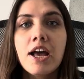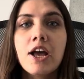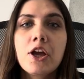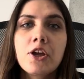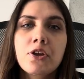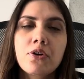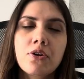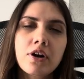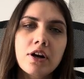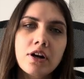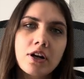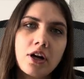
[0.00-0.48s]

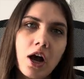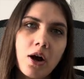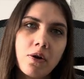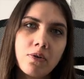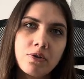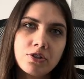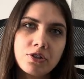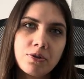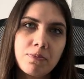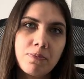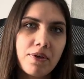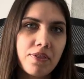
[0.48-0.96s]
you are
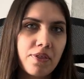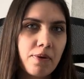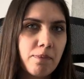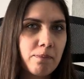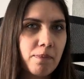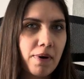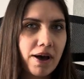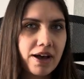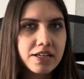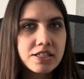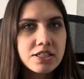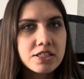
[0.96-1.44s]
going to be the
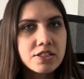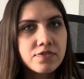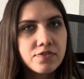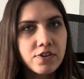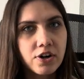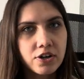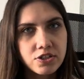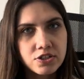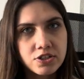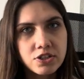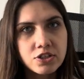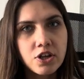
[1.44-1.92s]
best
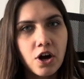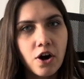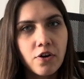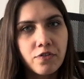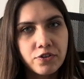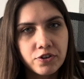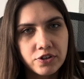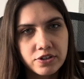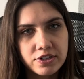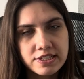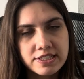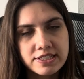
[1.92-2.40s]
version of
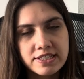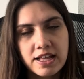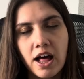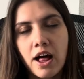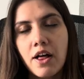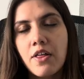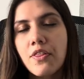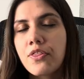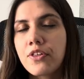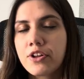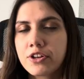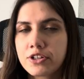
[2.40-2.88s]

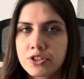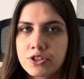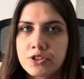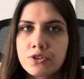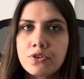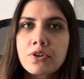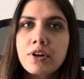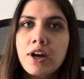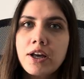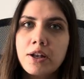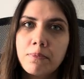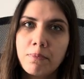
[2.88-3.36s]
yourself that you
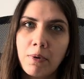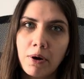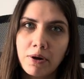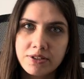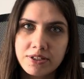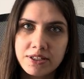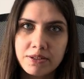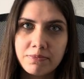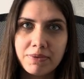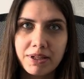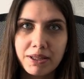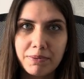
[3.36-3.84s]
can
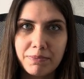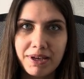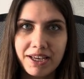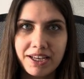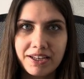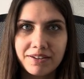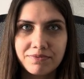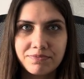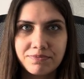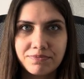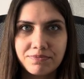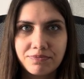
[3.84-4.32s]
possibly be.
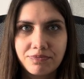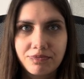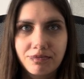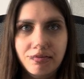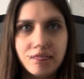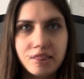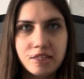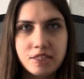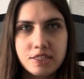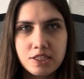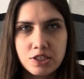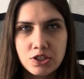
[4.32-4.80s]

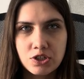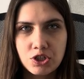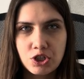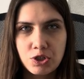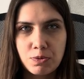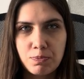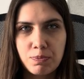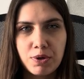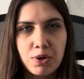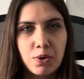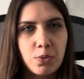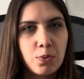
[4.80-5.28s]
This
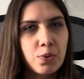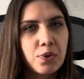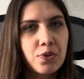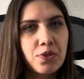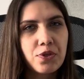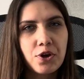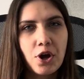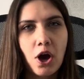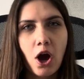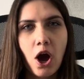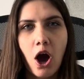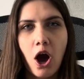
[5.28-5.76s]
could be with
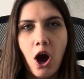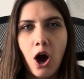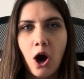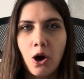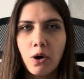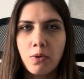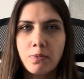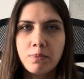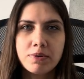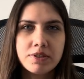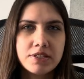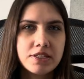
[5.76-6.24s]
your
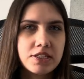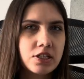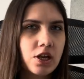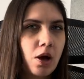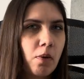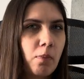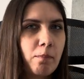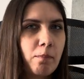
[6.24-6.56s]
hobbies, your